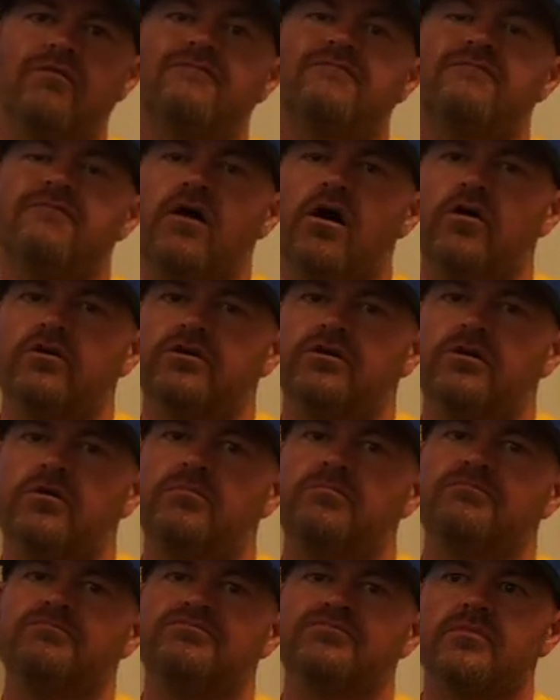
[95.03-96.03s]

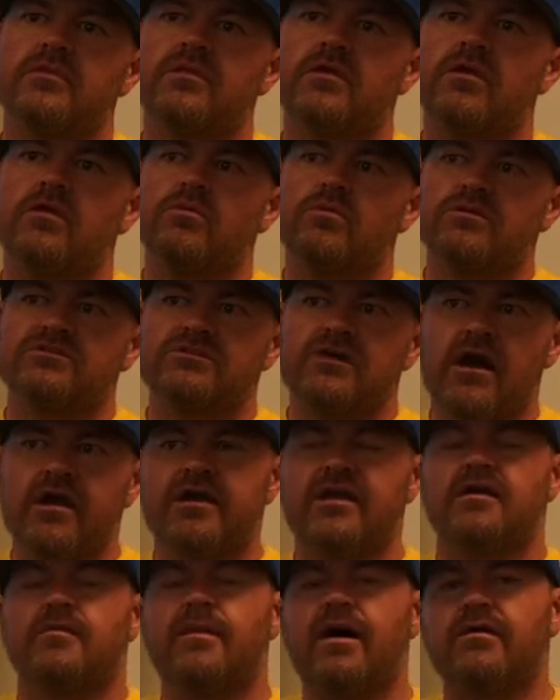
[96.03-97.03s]
volume, we're
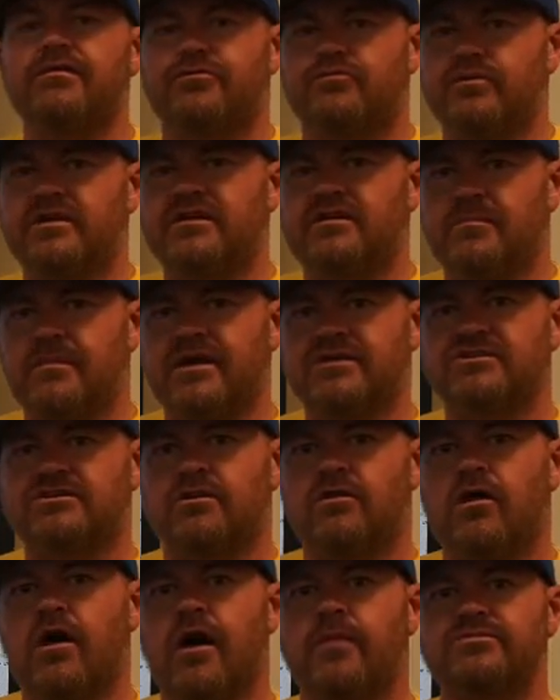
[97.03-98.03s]
talking about
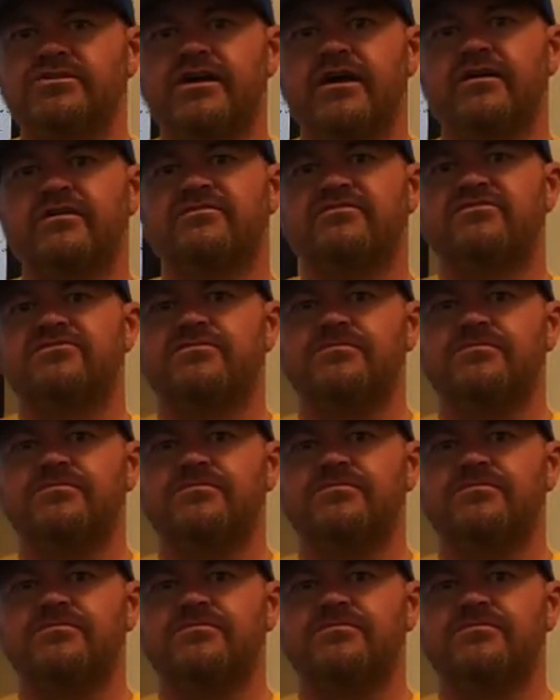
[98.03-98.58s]
three-dimensional objects,